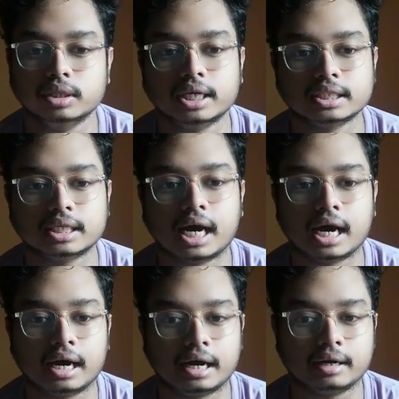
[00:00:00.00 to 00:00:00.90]
that is the
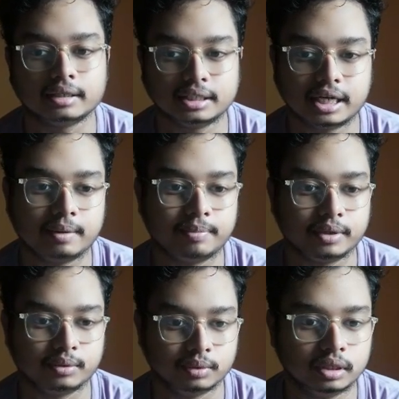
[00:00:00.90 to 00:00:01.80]

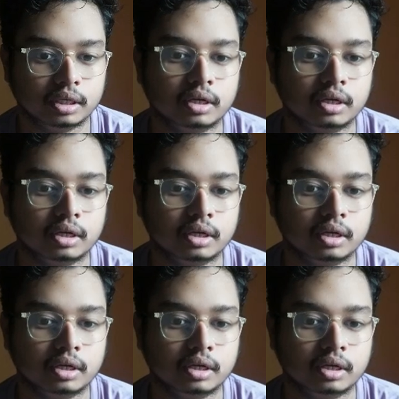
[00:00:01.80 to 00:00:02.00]
CIP rule.